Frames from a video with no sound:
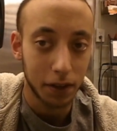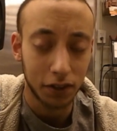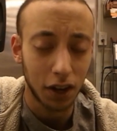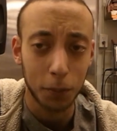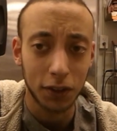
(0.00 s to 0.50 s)

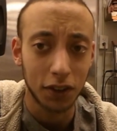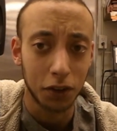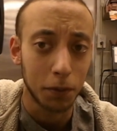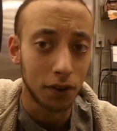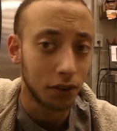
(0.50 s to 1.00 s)

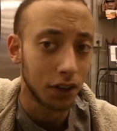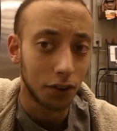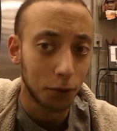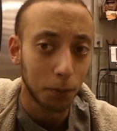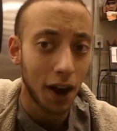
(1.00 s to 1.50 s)
substance abuse and
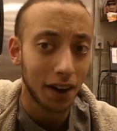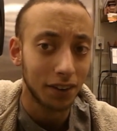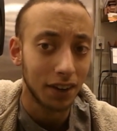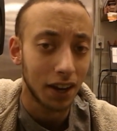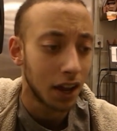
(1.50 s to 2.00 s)

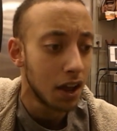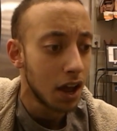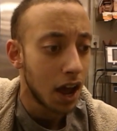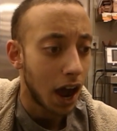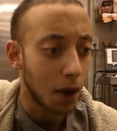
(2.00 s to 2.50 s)
dyspraxia,
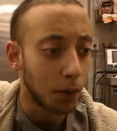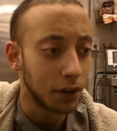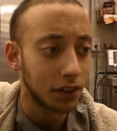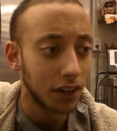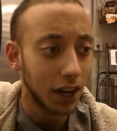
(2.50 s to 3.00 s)
I
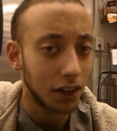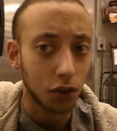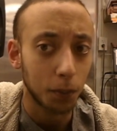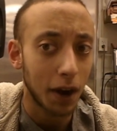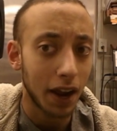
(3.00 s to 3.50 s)
wouldn't say
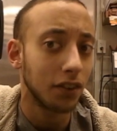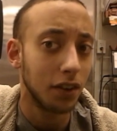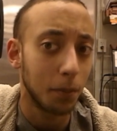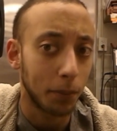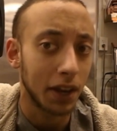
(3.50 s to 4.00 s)

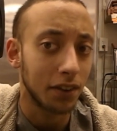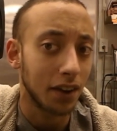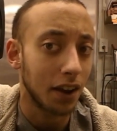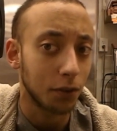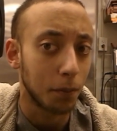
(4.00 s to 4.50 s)
dyspraxia plays
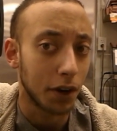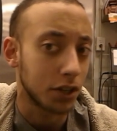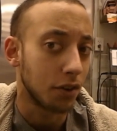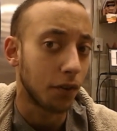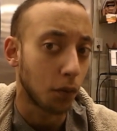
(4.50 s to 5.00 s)
as
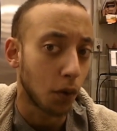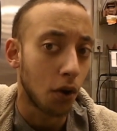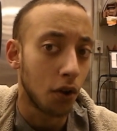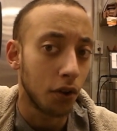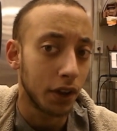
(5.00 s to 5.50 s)
much of a
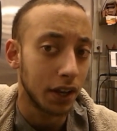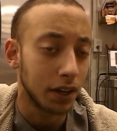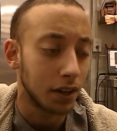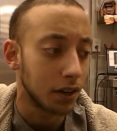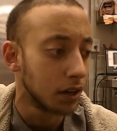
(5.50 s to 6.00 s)
role
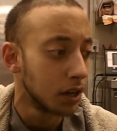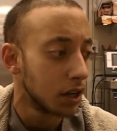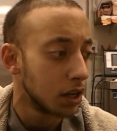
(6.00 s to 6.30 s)
in